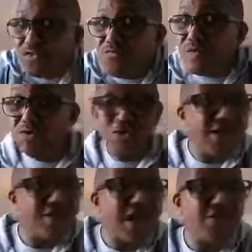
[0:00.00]
government
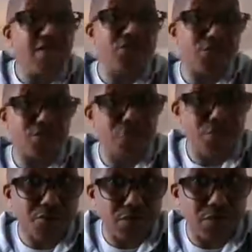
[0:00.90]
doesn't have interest to
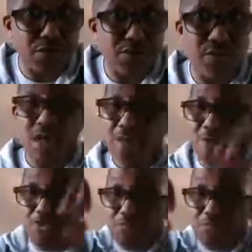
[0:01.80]
prosecute this. Because